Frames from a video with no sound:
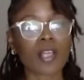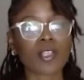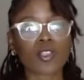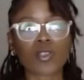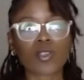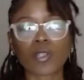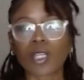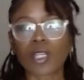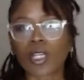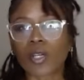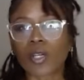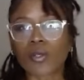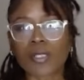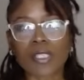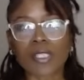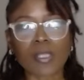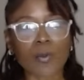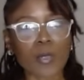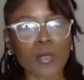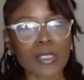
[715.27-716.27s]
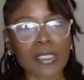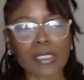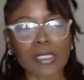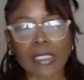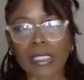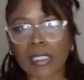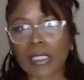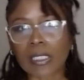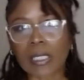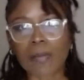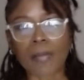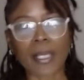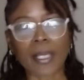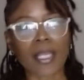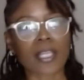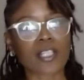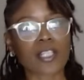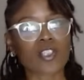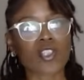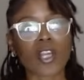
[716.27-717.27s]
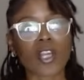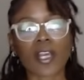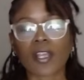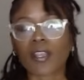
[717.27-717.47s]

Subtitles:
You can go to someone's LinkedIn page,